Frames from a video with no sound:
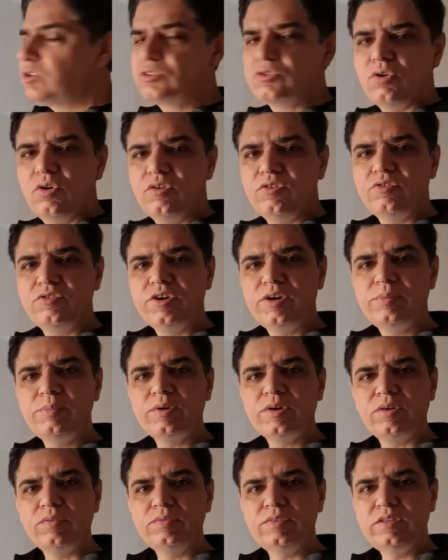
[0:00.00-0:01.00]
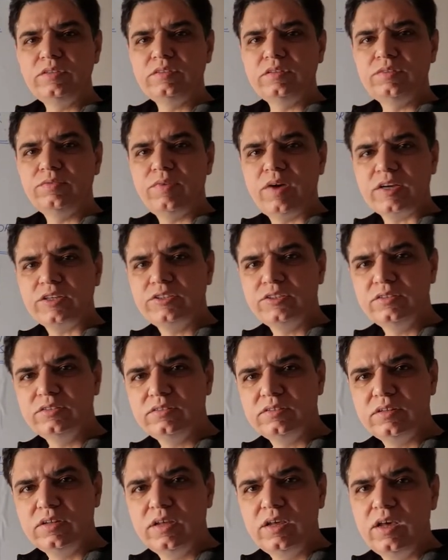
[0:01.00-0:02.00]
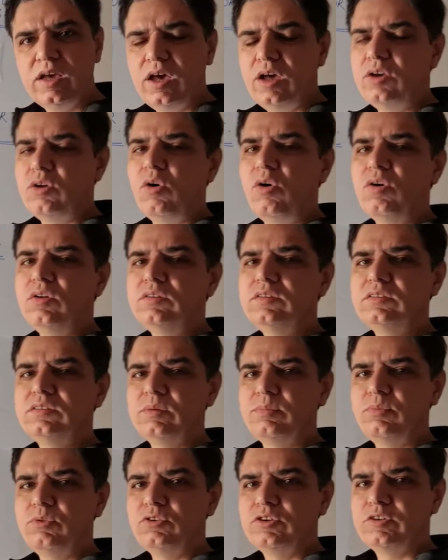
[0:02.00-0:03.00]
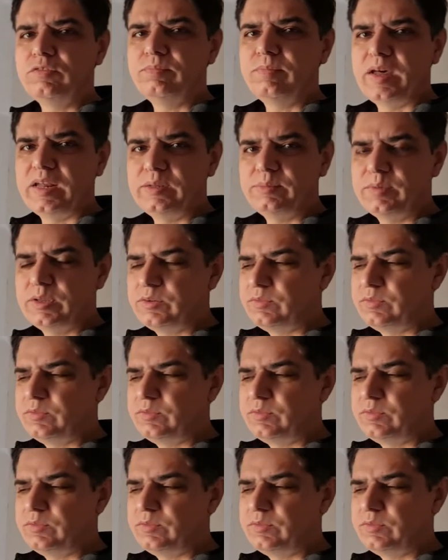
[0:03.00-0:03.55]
on treatment of these infections and all the supportive management,